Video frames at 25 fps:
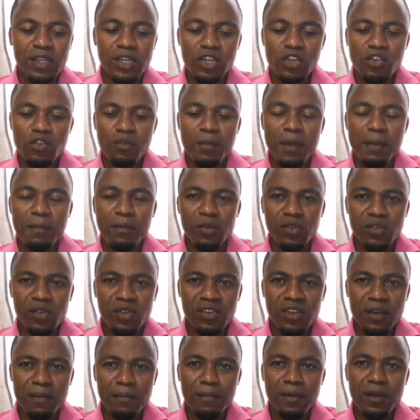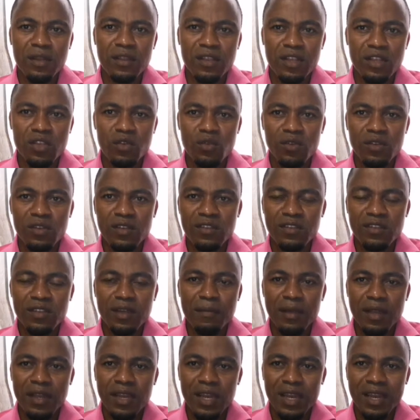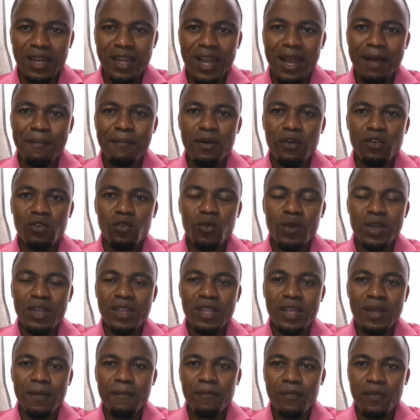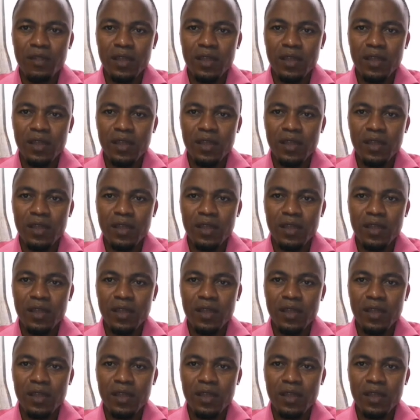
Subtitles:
You should be able to interpret the New Testament and come out with